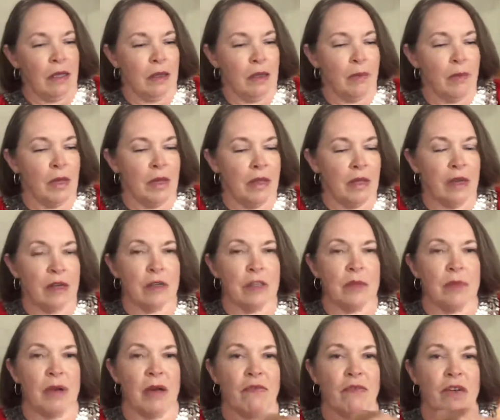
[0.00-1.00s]
But there's
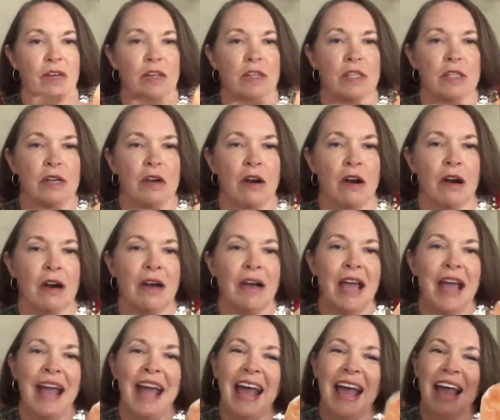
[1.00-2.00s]
my first heart.
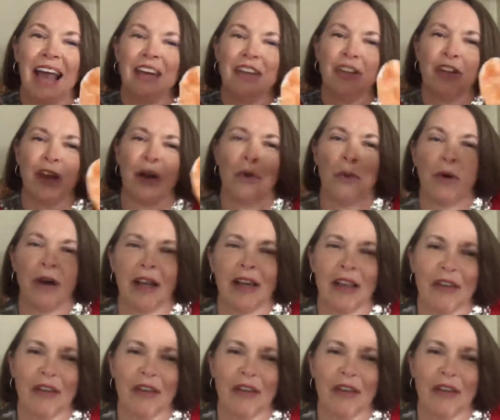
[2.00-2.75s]
And you know what?